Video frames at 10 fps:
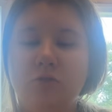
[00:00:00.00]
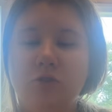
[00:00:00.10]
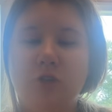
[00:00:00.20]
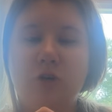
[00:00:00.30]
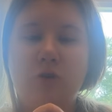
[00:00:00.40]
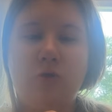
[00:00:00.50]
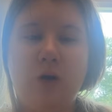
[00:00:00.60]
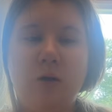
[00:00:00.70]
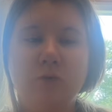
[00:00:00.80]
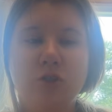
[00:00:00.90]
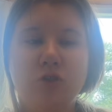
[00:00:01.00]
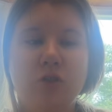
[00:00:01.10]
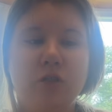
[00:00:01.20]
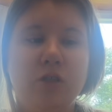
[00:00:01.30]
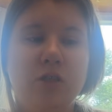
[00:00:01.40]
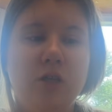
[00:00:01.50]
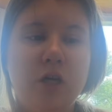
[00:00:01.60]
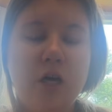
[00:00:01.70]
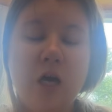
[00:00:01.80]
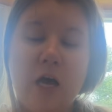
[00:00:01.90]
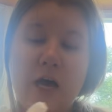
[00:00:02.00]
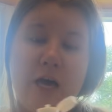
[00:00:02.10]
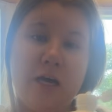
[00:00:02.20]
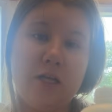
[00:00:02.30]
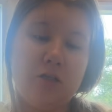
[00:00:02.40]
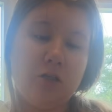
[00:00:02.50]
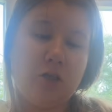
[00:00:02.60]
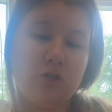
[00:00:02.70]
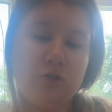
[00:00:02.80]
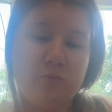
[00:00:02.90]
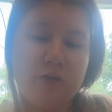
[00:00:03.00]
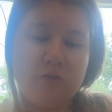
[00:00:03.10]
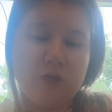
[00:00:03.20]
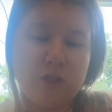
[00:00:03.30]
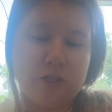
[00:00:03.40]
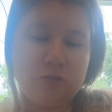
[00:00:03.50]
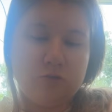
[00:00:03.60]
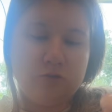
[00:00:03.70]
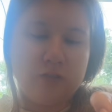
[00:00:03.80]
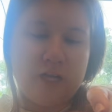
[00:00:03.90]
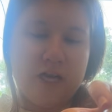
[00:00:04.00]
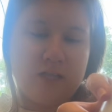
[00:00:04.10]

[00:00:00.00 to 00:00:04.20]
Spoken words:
So I'm just gonna add a little bit of contact solution at